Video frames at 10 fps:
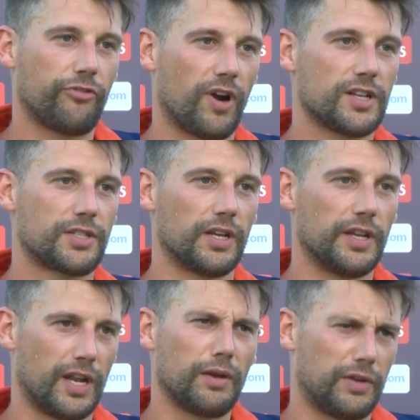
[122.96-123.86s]
for us.
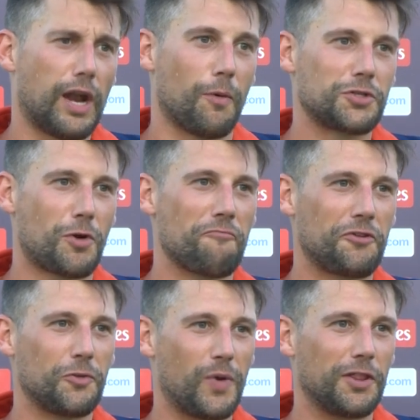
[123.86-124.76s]
Then I was
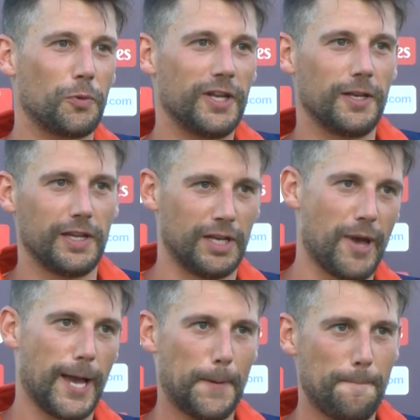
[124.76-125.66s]
confident we had the win in the
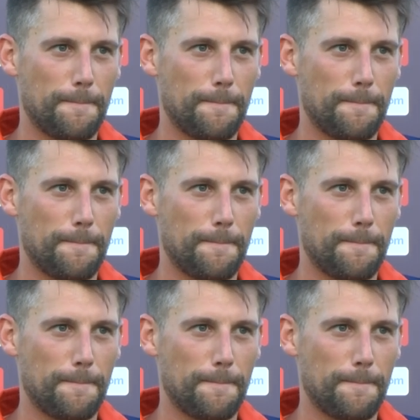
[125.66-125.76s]
bag.